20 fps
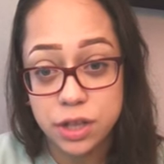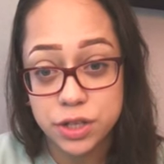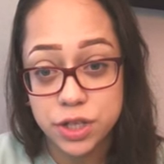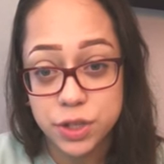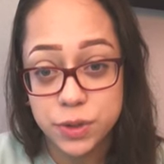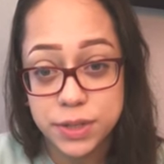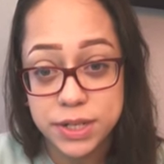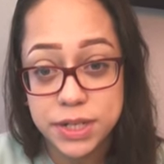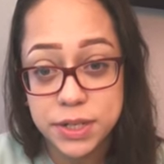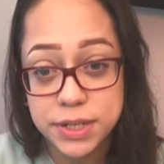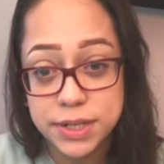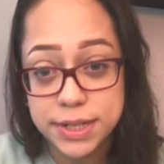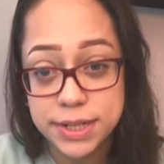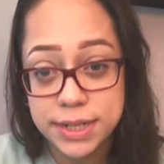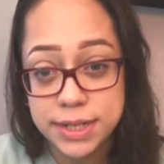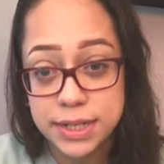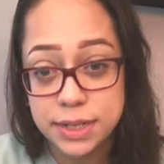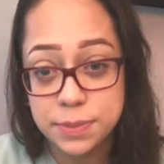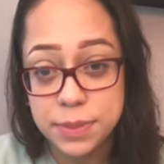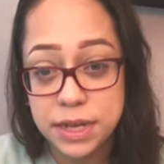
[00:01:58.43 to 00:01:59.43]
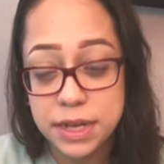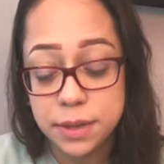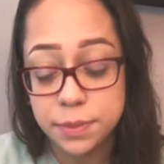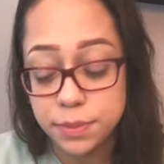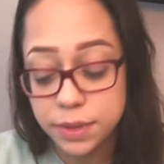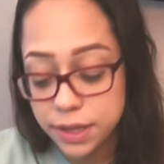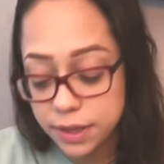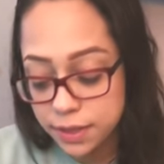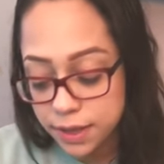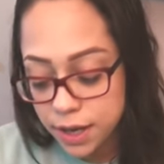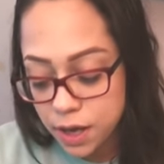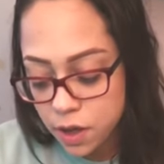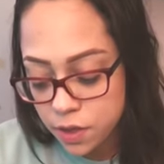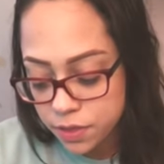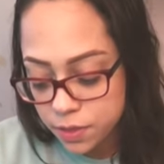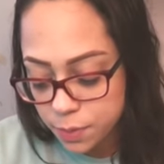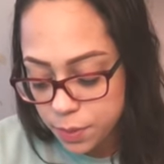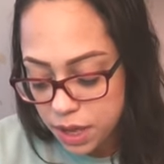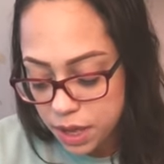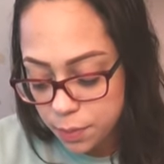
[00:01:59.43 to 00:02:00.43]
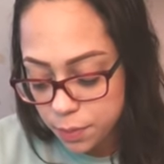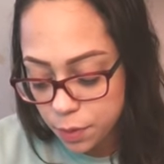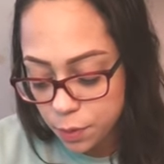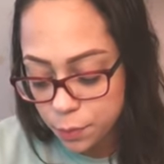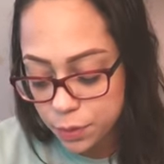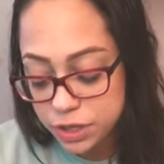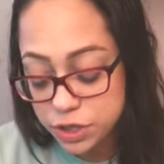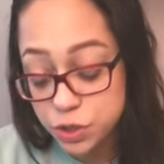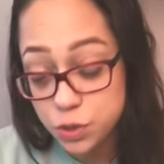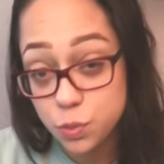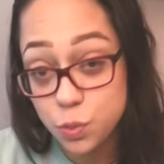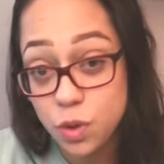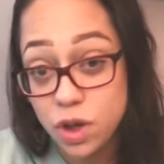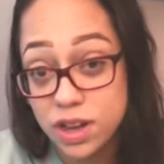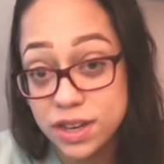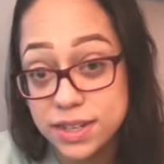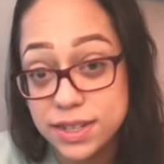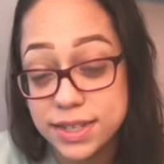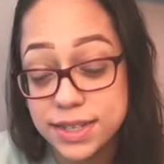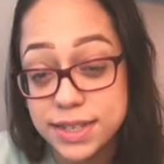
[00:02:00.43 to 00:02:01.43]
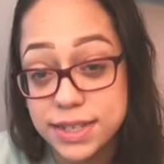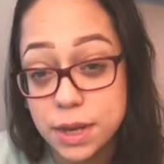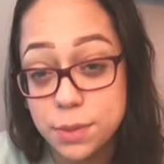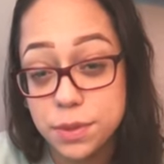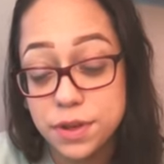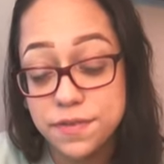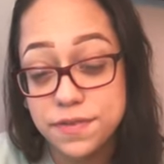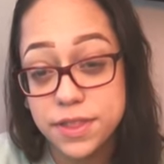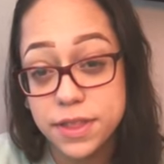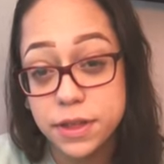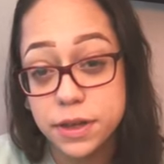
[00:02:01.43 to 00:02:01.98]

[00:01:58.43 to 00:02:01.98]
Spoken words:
so it doesn't need to be completely on the paper. We just want some of the